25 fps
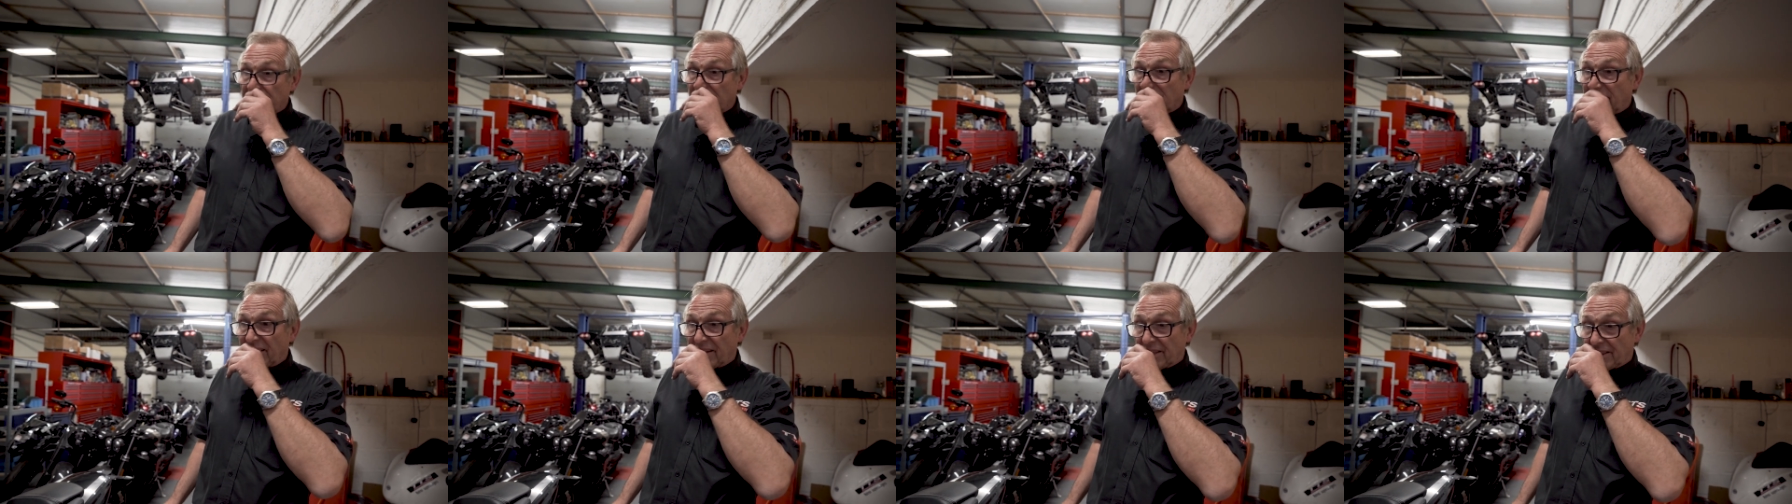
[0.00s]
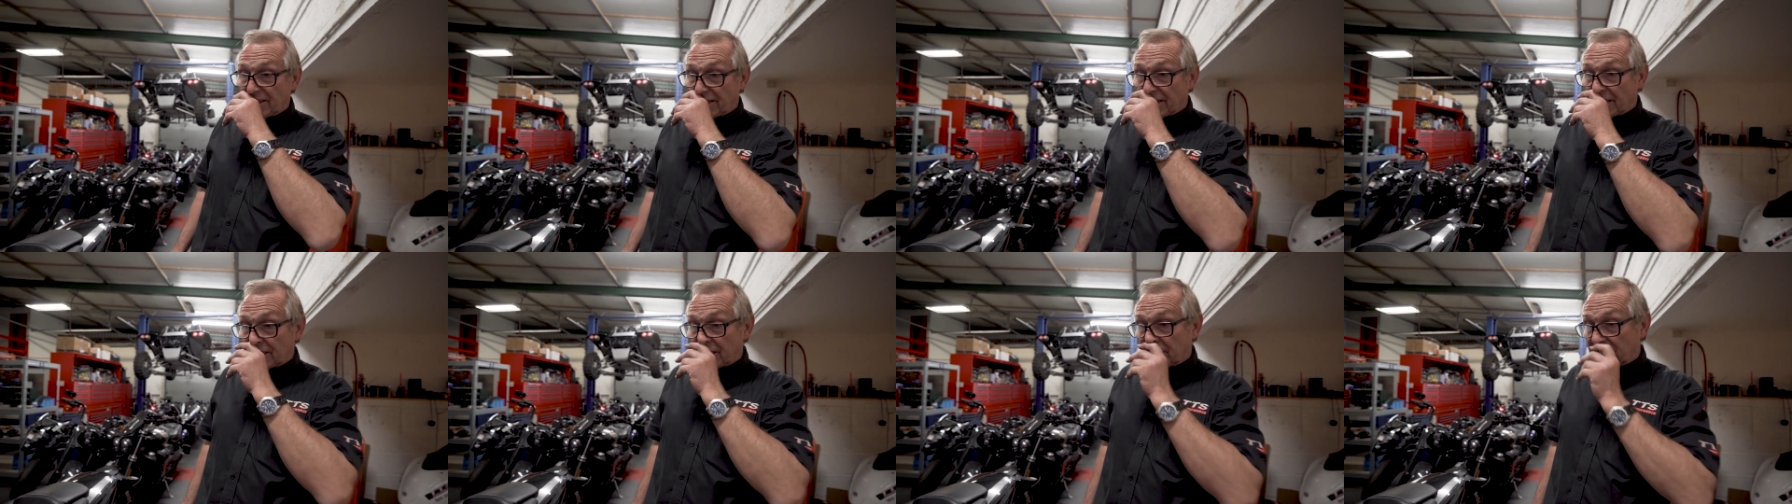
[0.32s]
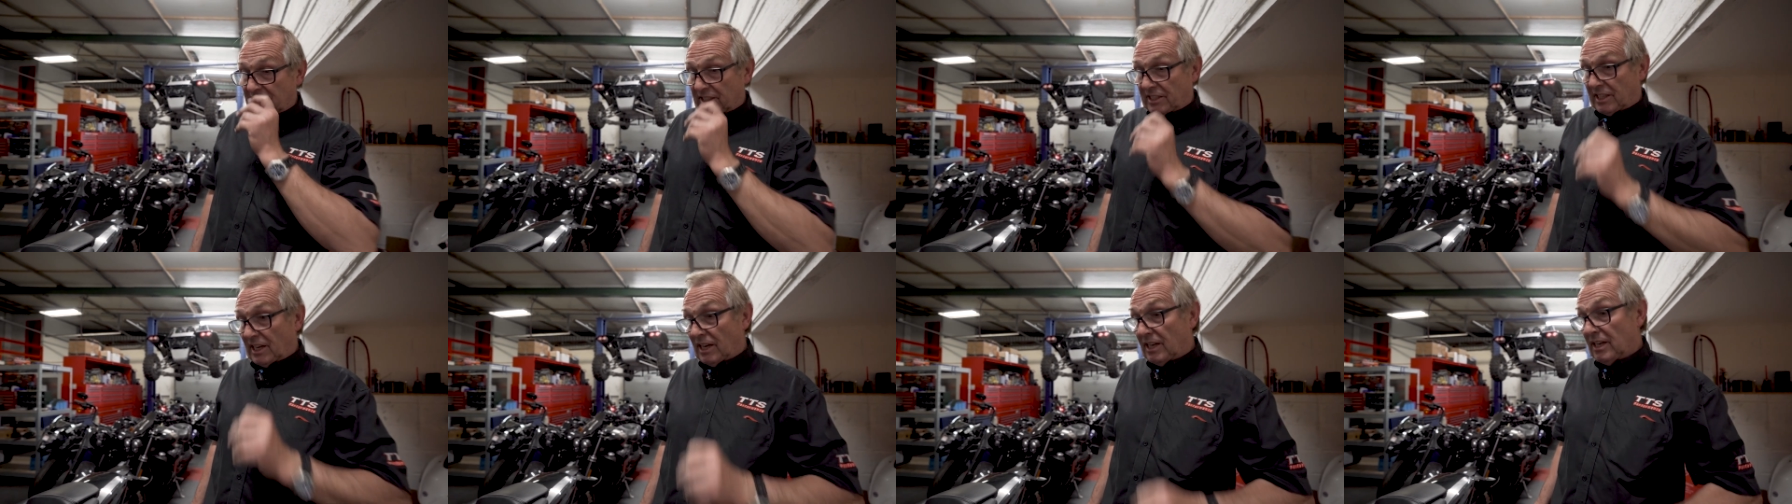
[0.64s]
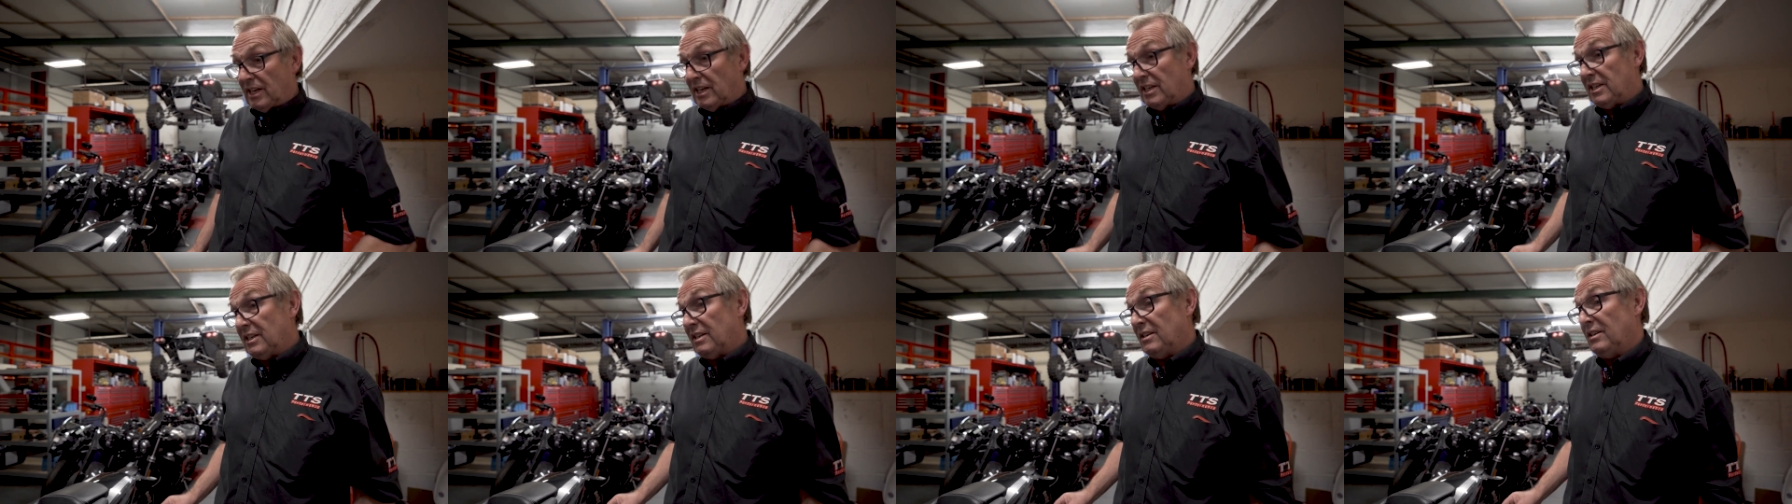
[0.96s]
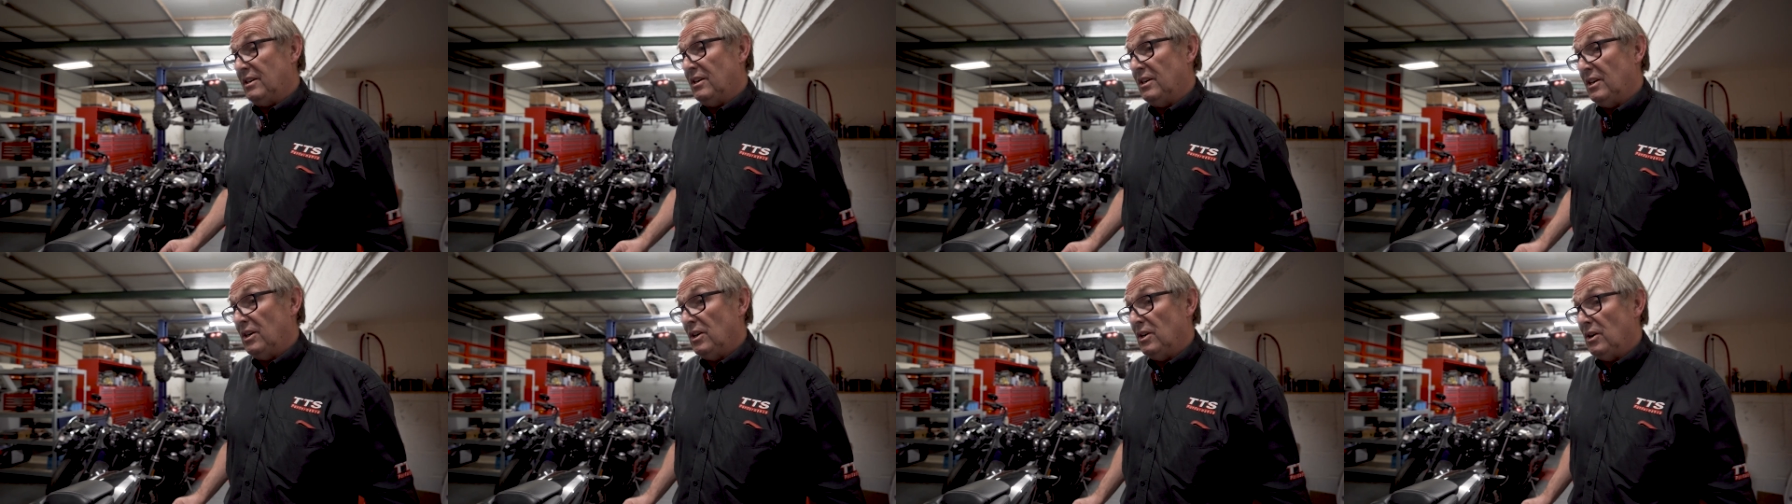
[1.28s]
in the next 4
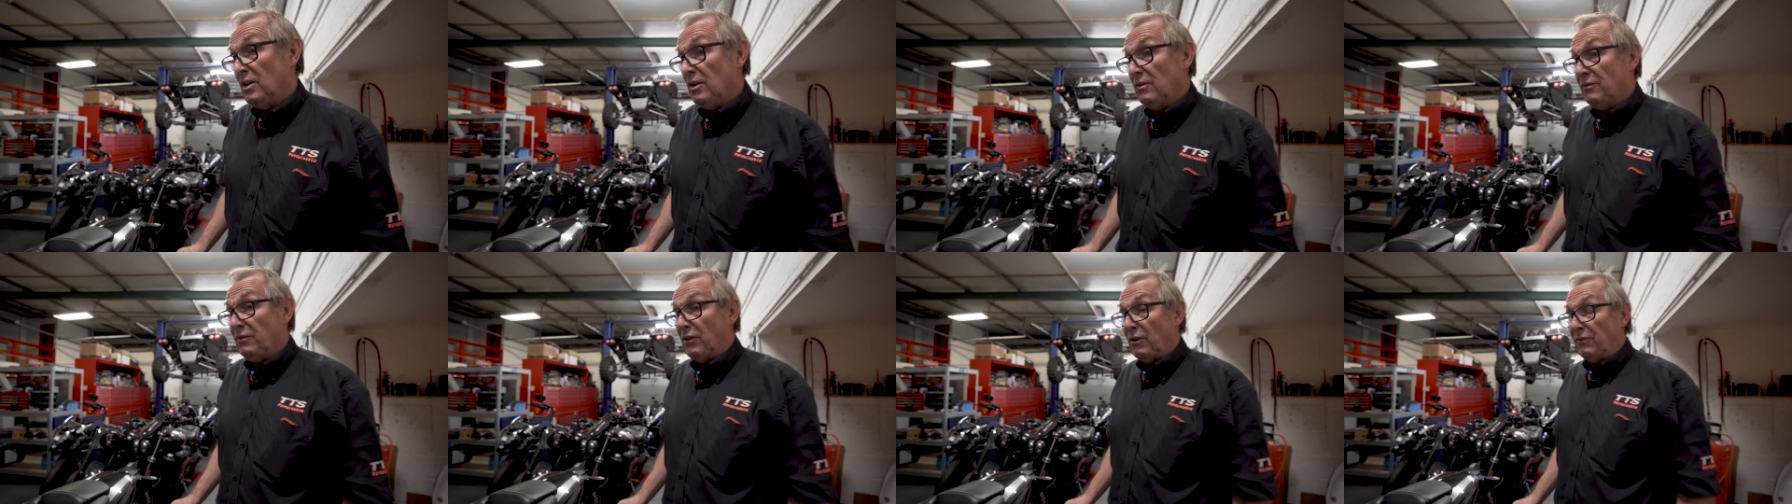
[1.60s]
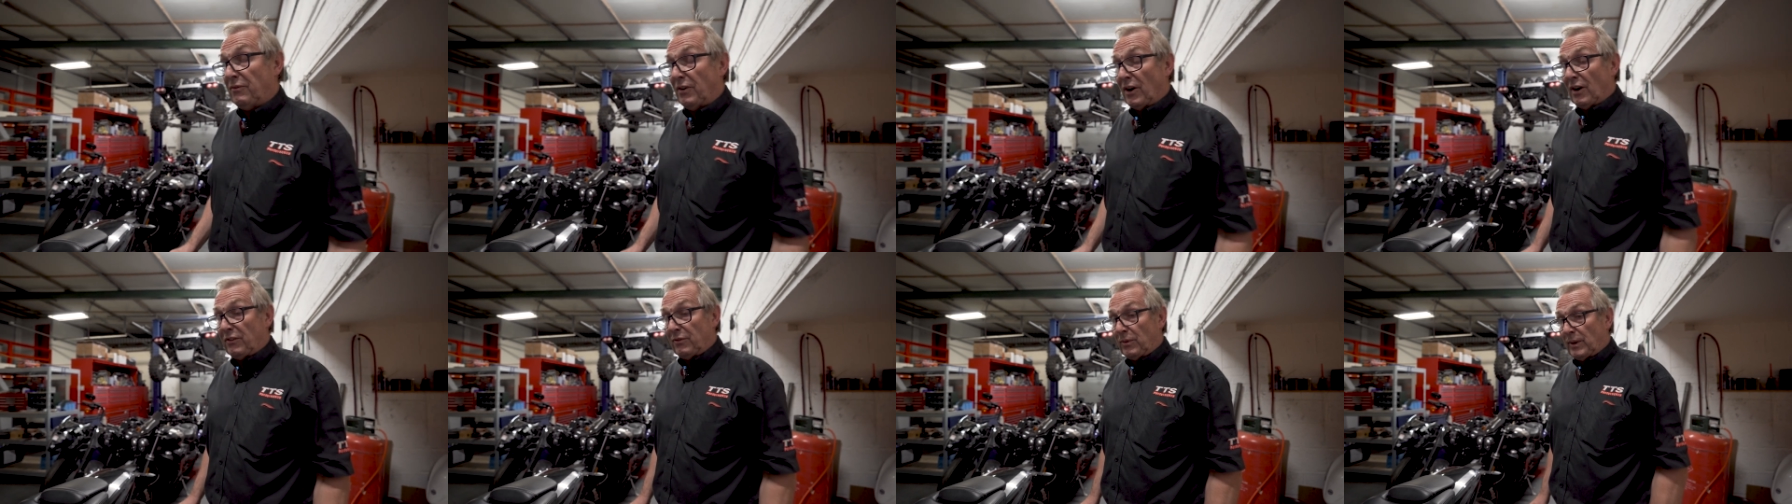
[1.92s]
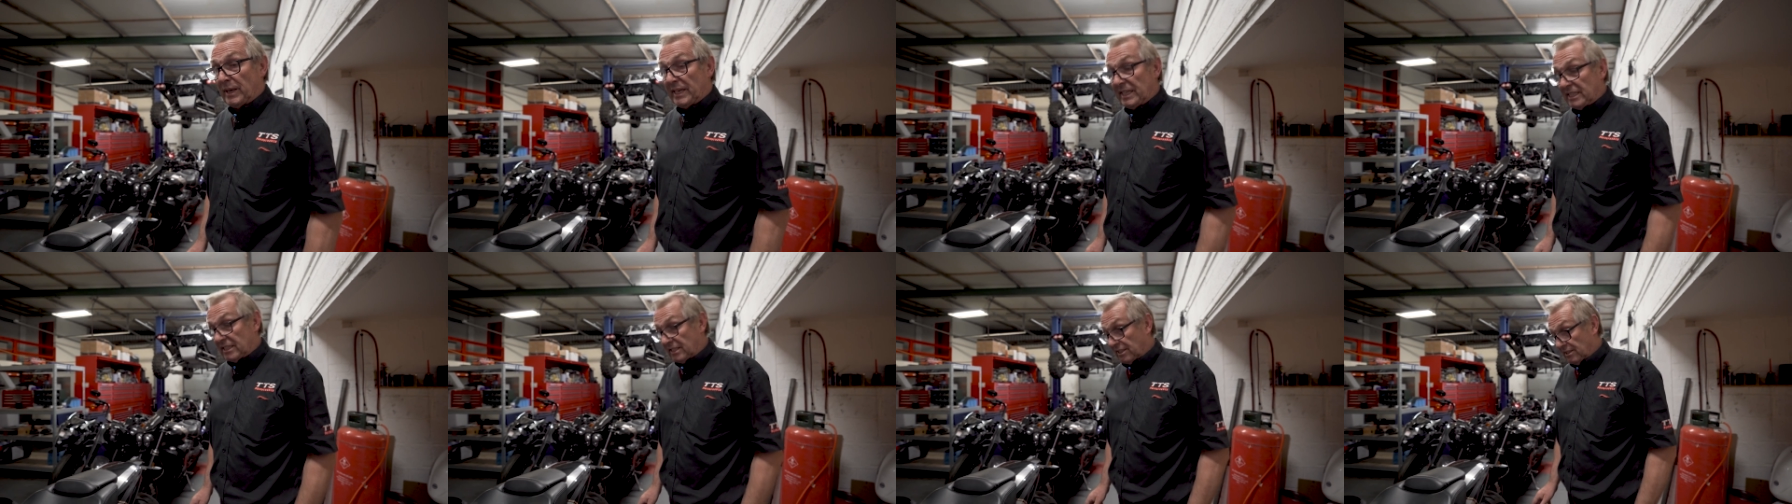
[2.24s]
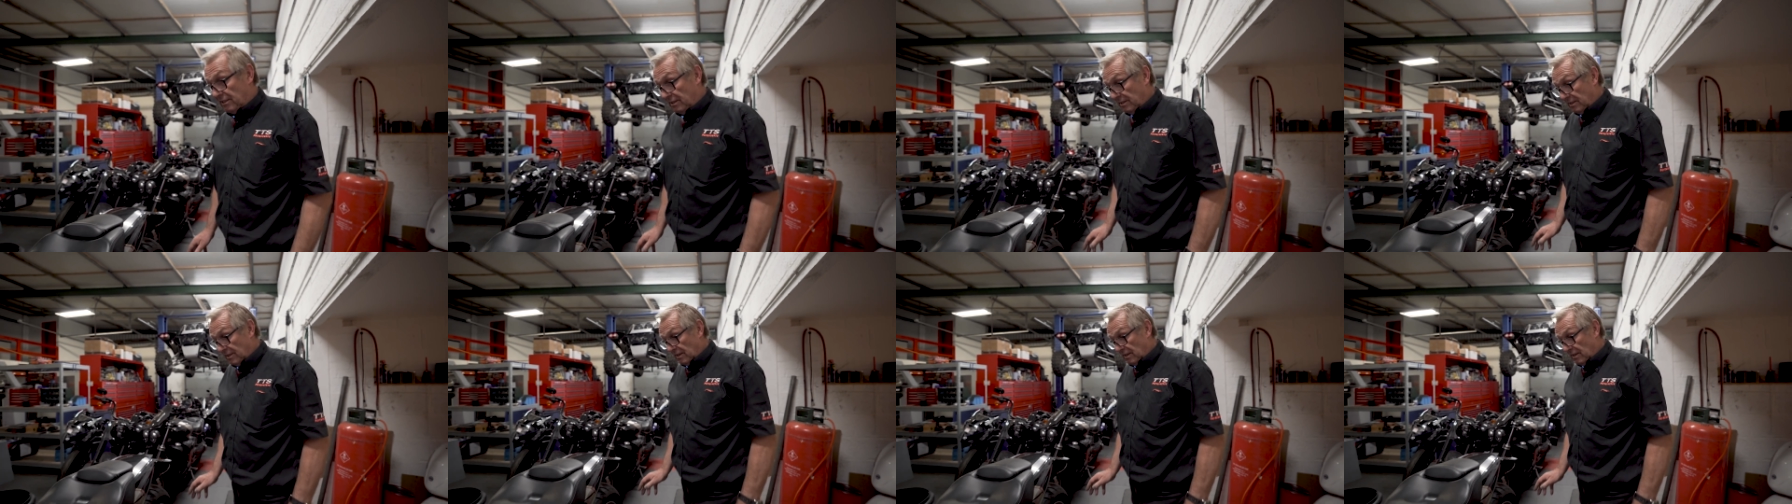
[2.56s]
or 5 weeks.